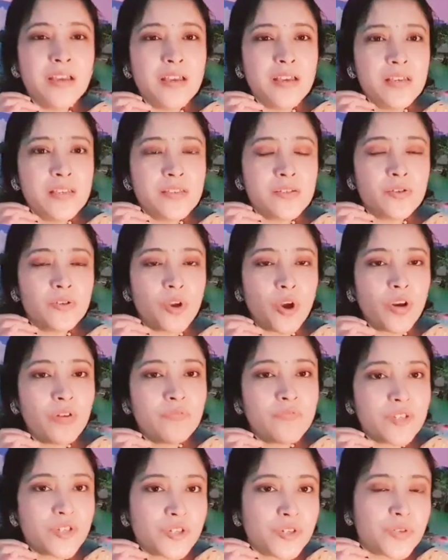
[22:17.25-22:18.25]
So Lord
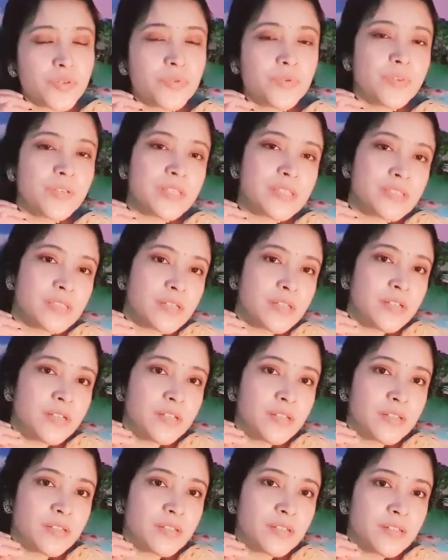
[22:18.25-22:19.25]
Vishnu is the
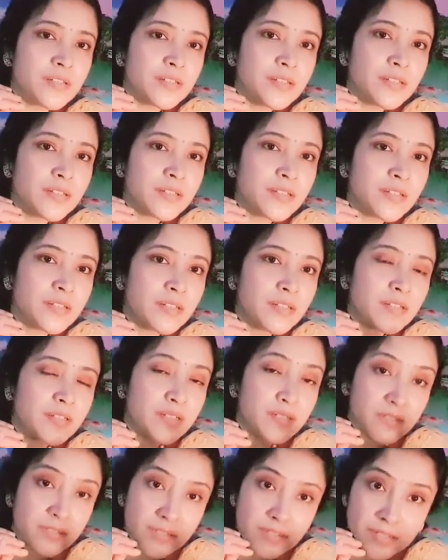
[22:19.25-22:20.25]

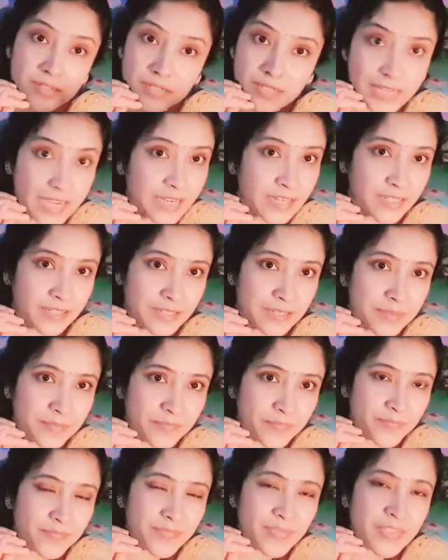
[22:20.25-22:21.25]
deity.
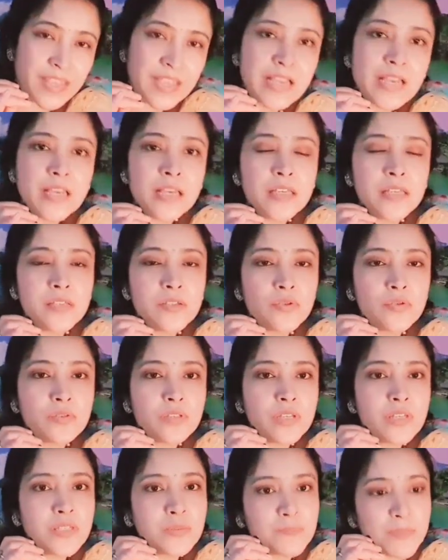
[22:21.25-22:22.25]
So
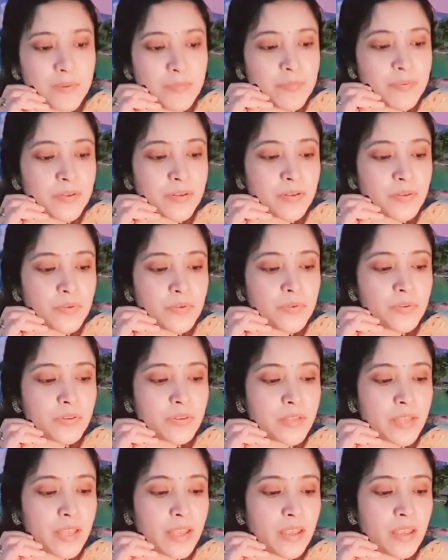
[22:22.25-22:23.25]
these people,
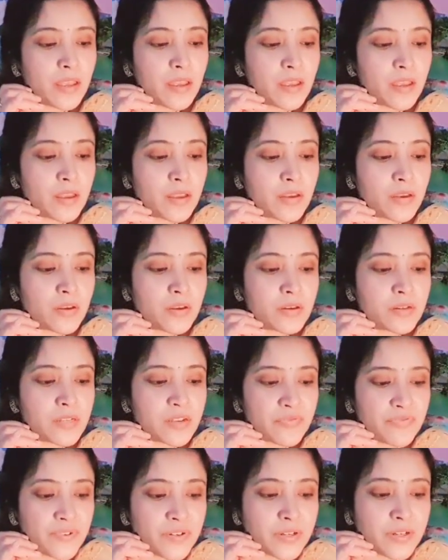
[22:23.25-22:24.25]
they
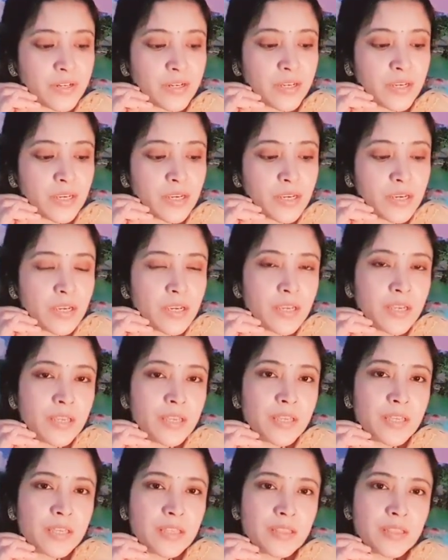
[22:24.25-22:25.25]
definitely,
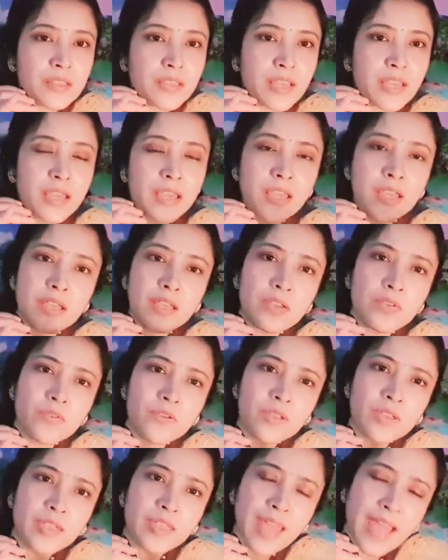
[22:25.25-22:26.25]
they
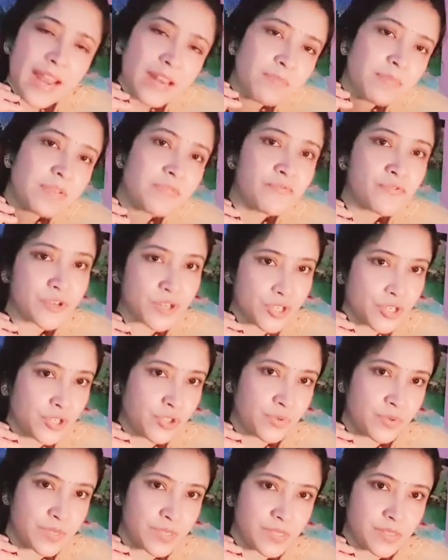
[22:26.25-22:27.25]
can be
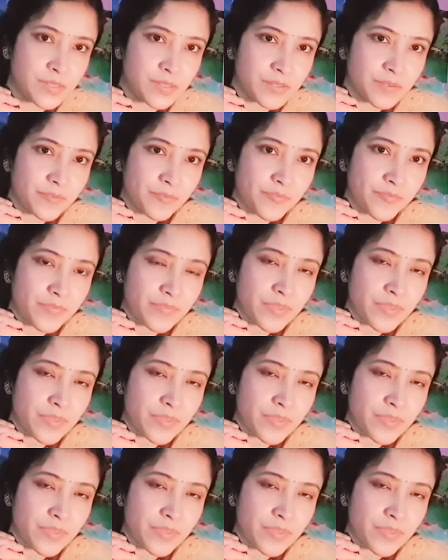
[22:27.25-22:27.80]
virtuous.